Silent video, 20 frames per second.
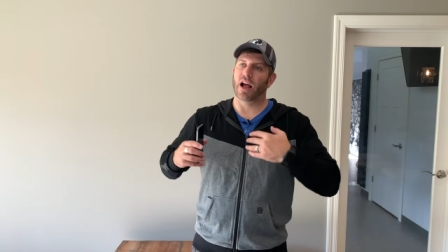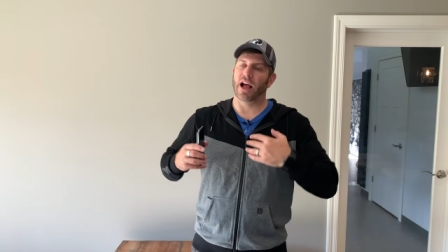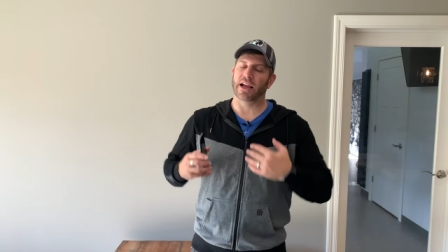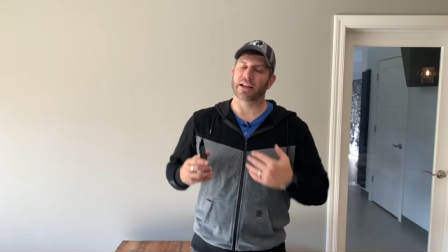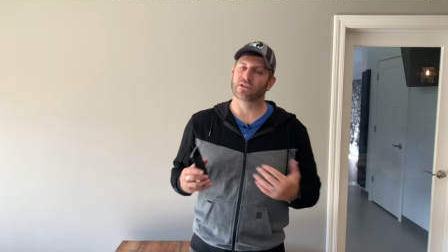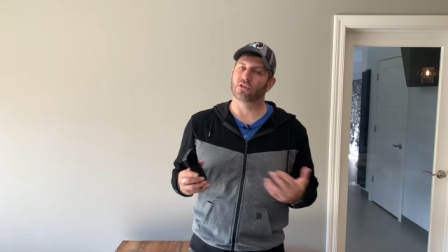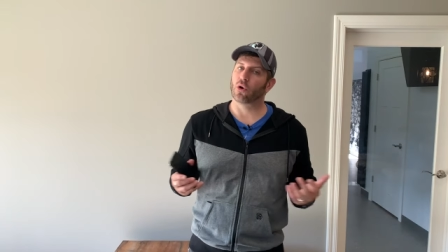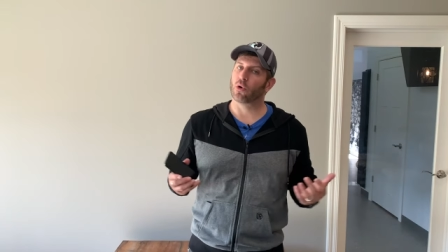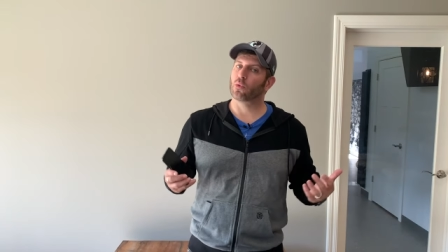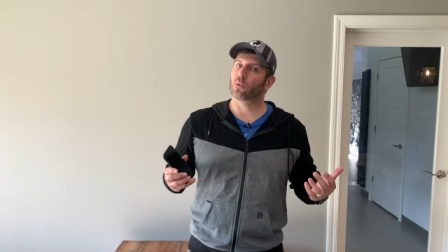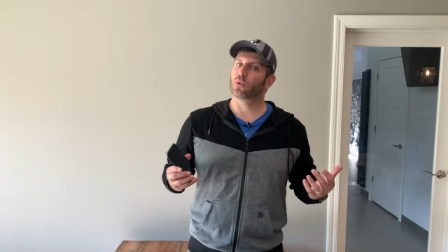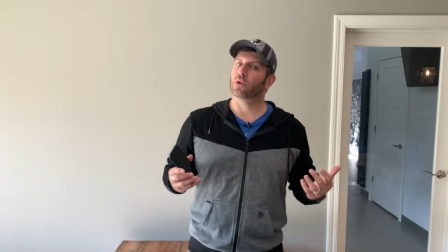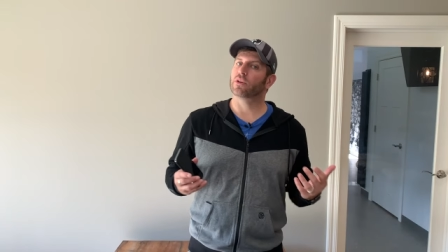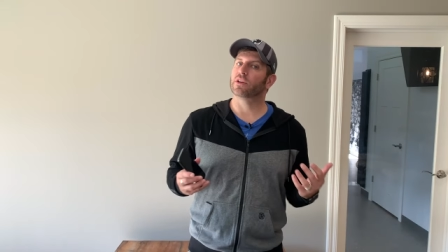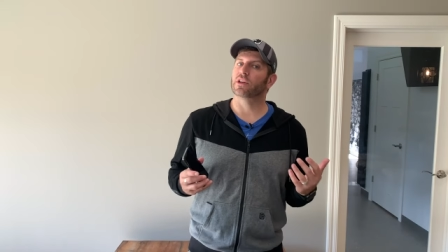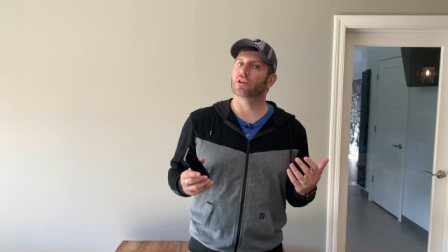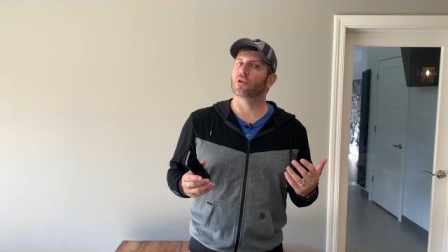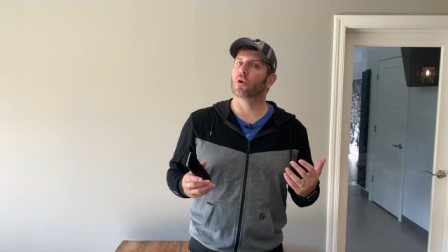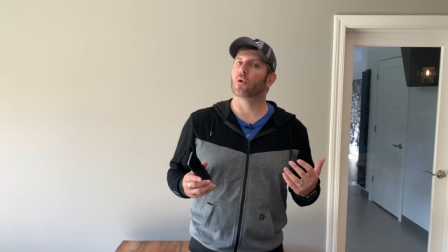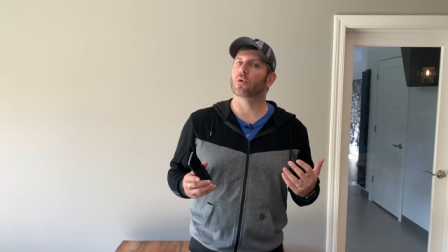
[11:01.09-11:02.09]
I don't
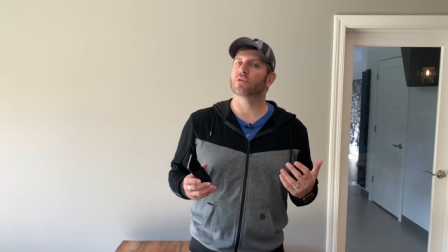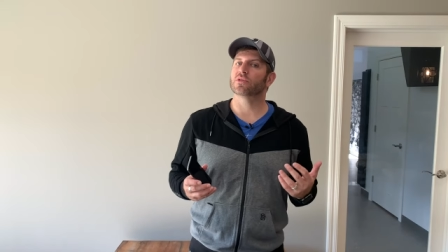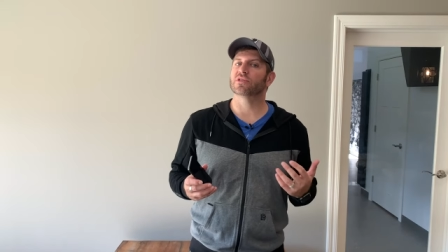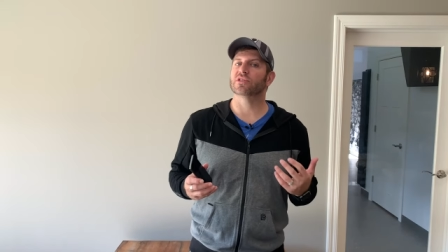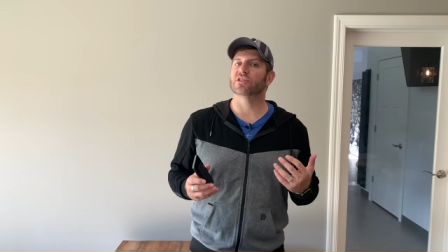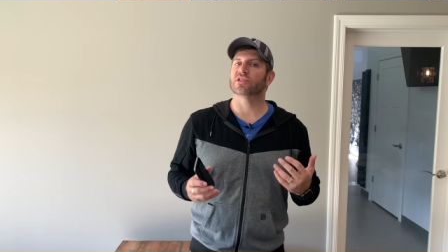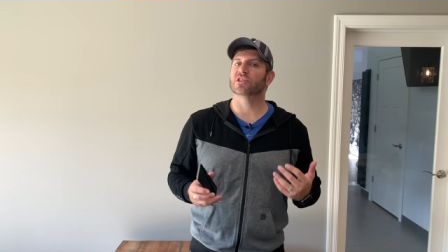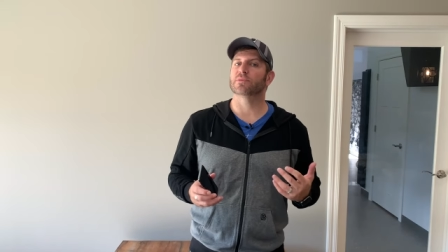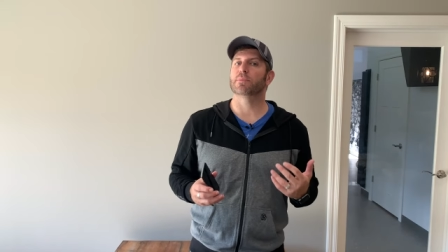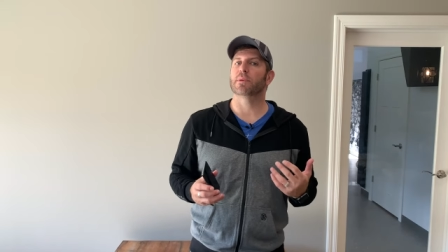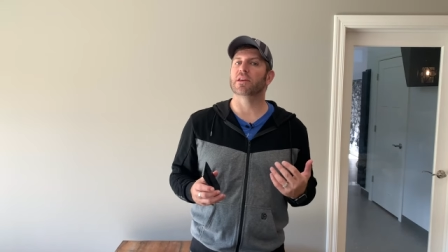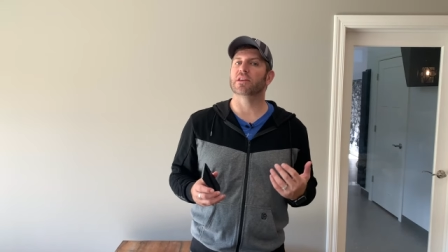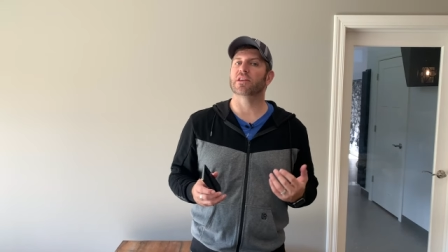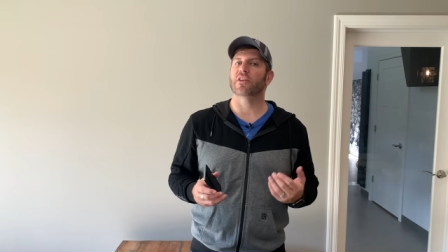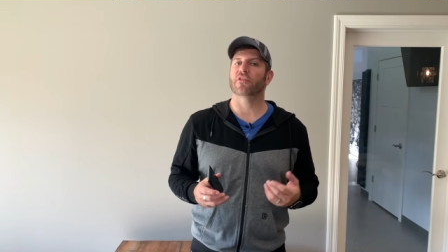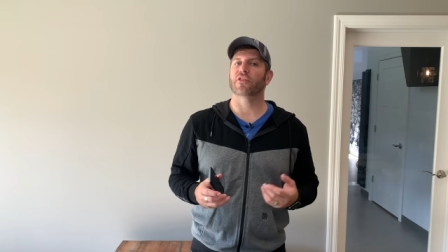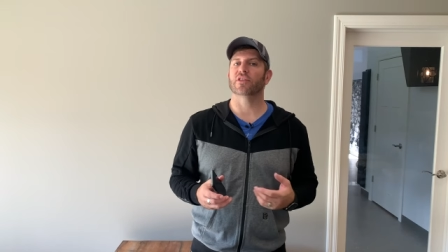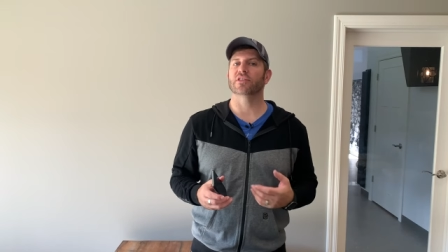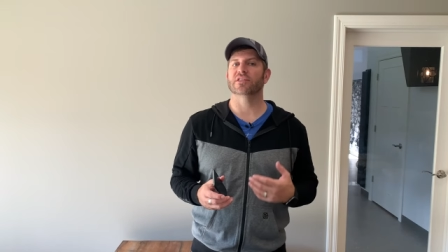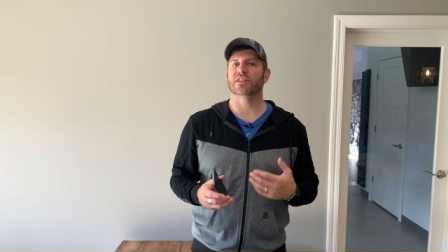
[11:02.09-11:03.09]
really notice the speed
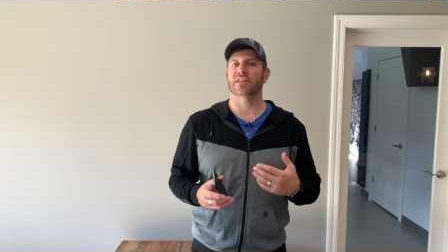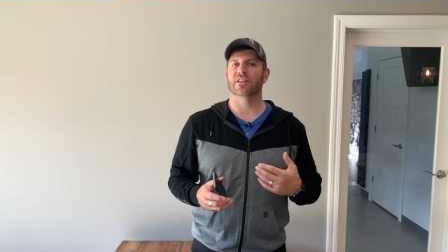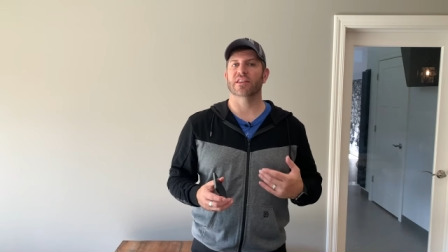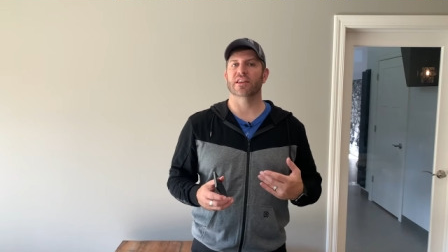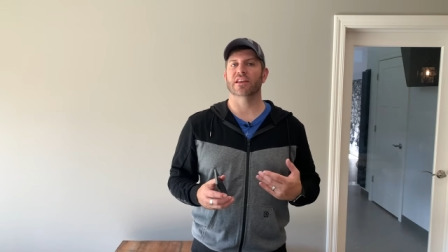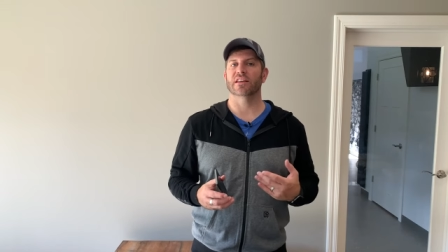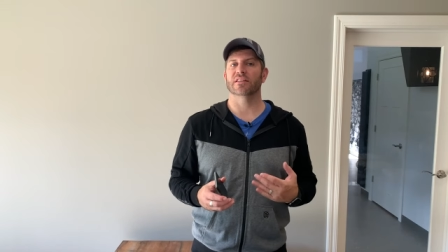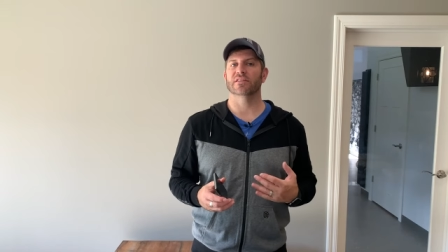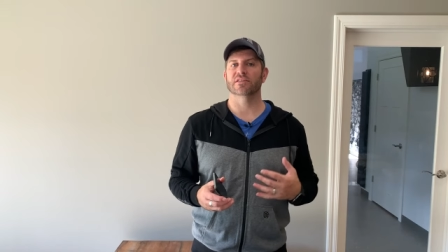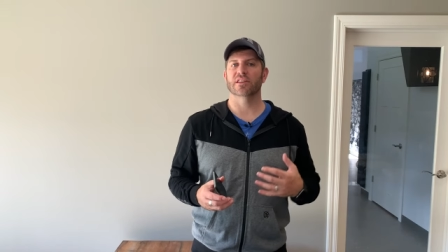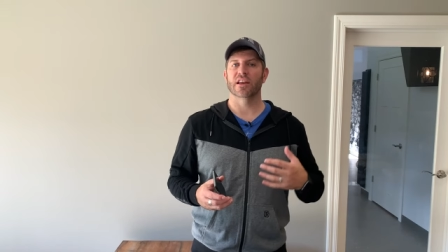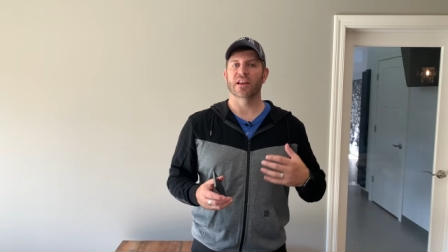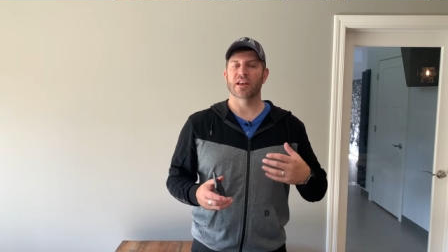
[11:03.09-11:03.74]
difference in things